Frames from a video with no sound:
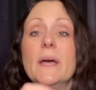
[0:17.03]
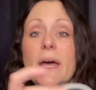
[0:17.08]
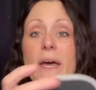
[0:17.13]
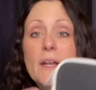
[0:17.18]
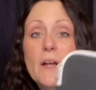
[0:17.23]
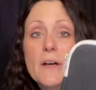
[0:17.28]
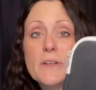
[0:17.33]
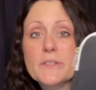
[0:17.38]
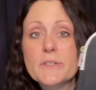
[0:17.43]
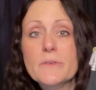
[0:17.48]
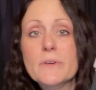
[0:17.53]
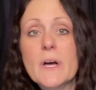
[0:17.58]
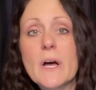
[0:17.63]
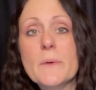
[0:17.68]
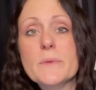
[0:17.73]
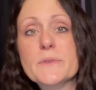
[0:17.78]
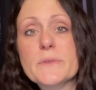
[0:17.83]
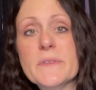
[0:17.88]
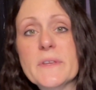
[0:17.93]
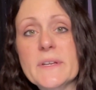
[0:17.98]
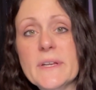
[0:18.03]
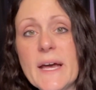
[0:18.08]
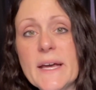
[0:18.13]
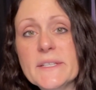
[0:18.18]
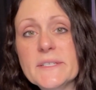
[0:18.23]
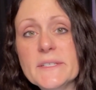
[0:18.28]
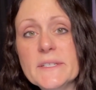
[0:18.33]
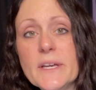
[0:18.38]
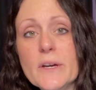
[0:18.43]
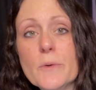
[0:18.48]
It also comes with a
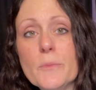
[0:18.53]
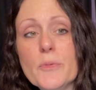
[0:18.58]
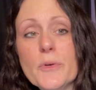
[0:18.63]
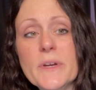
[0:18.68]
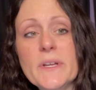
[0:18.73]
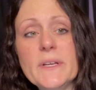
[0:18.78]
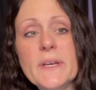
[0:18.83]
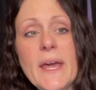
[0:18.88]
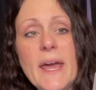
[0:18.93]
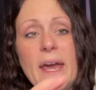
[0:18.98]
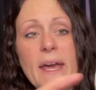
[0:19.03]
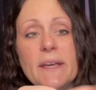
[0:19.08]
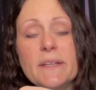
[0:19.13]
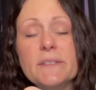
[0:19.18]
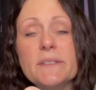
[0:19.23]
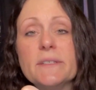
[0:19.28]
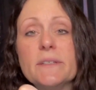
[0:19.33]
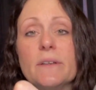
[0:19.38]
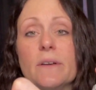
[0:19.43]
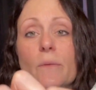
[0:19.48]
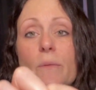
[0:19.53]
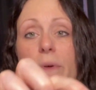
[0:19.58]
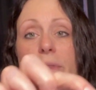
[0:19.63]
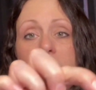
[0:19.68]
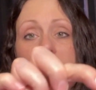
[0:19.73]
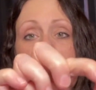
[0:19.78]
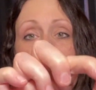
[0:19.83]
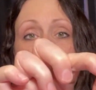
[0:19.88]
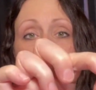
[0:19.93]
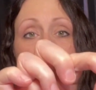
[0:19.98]
nice neoprene case
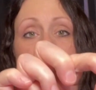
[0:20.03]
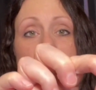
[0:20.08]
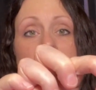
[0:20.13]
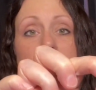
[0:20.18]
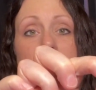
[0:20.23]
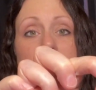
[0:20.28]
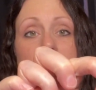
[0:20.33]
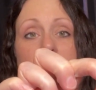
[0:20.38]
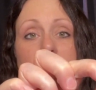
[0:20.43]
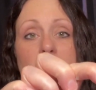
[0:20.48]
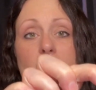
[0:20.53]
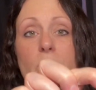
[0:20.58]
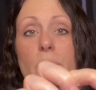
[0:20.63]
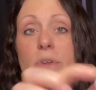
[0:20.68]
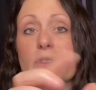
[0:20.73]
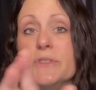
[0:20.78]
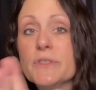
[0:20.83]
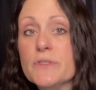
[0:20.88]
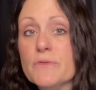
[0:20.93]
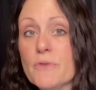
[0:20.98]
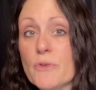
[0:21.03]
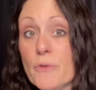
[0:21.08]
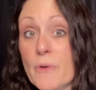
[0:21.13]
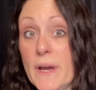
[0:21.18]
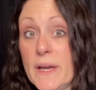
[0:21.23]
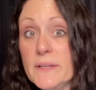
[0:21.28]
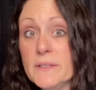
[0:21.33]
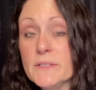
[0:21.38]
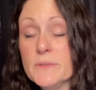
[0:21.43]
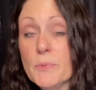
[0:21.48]
with a carabiner on it, which is
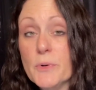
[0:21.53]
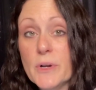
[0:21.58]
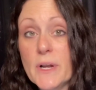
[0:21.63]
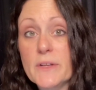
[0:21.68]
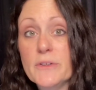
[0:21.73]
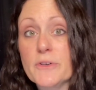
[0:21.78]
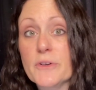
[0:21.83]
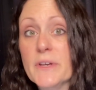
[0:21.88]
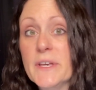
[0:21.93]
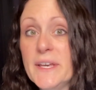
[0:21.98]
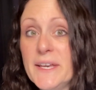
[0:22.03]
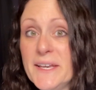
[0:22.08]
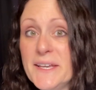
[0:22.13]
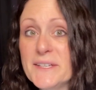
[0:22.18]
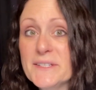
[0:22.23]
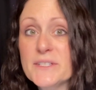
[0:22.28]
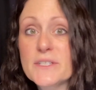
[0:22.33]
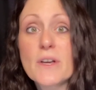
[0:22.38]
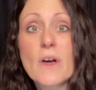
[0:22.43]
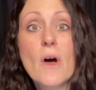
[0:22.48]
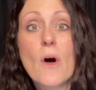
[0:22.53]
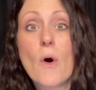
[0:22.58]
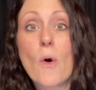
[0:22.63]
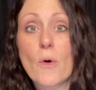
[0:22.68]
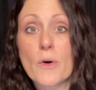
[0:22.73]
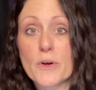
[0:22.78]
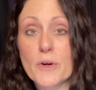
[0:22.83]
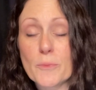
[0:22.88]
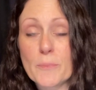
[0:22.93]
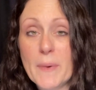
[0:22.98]
great to put on your keys
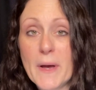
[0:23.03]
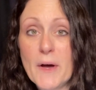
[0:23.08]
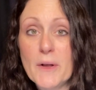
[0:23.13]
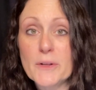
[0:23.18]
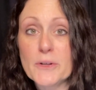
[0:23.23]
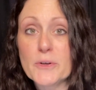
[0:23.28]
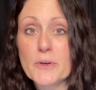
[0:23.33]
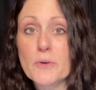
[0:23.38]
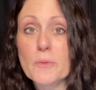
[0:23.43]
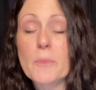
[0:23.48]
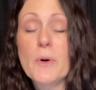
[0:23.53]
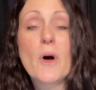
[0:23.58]
or your belt loop.